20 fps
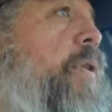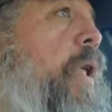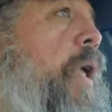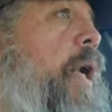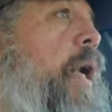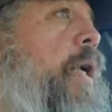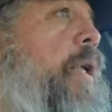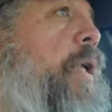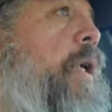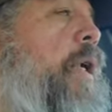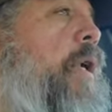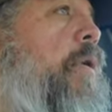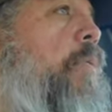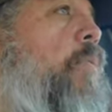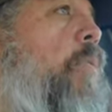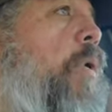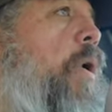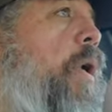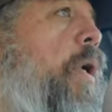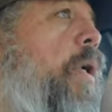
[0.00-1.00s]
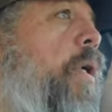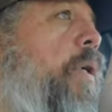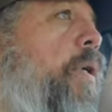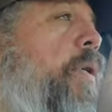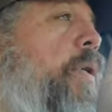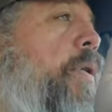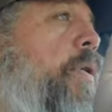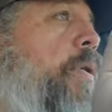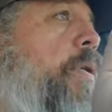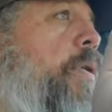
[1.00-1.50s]
that I did
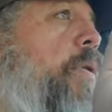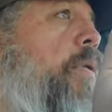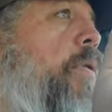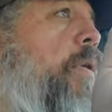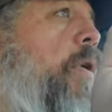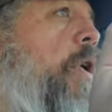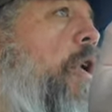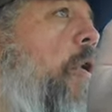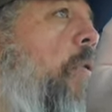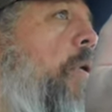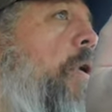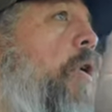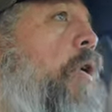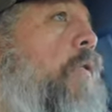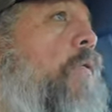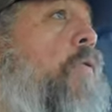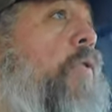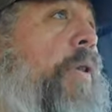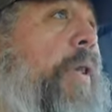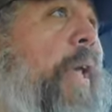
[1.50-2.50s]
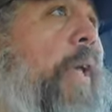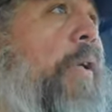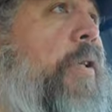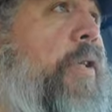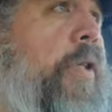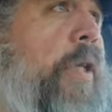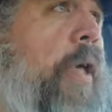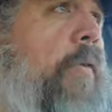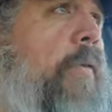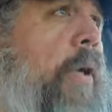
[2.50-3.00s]
was Going Home for
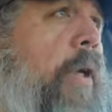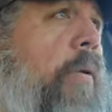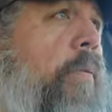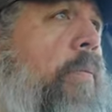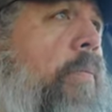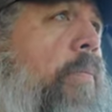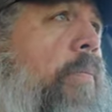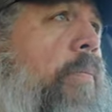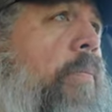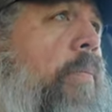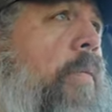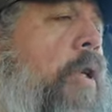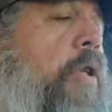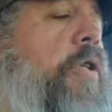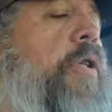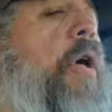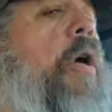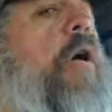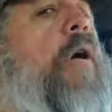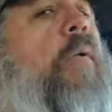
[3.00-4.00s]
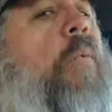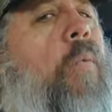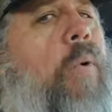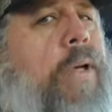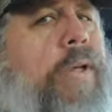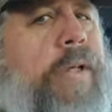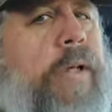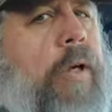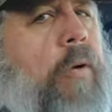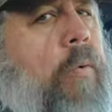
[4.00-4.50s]
Thanksgiving. The song
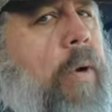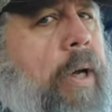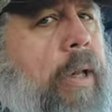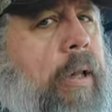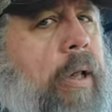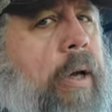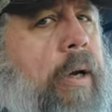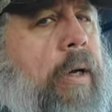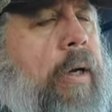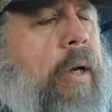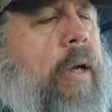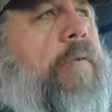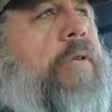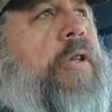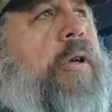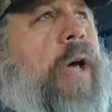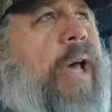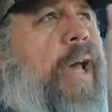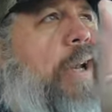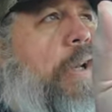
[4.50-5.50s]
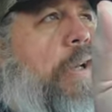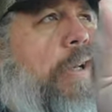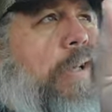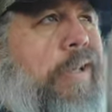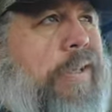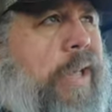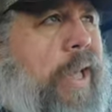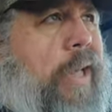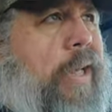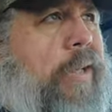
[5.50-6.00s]
wasn't quite long enough, so I added a
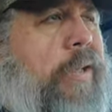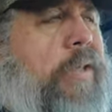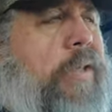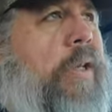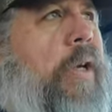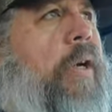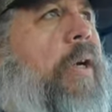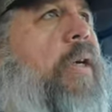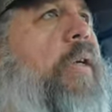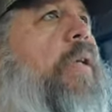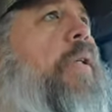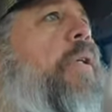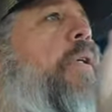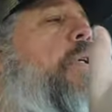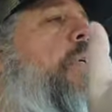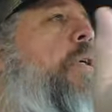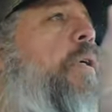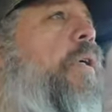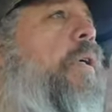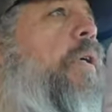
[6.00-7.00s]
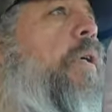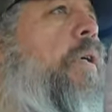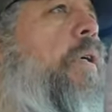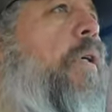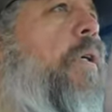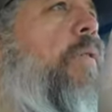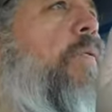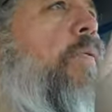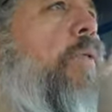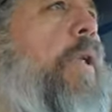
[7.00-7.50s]
second song
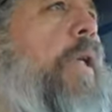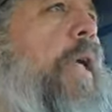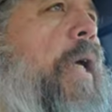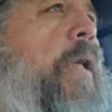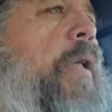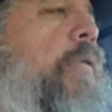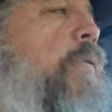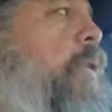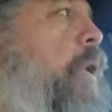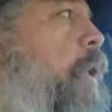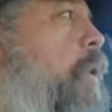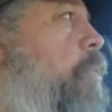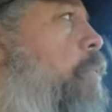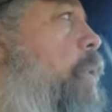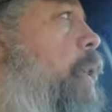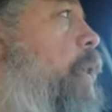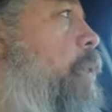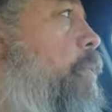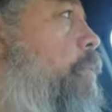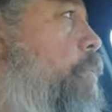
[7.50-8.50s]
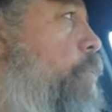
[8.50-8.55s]
for the end of it. But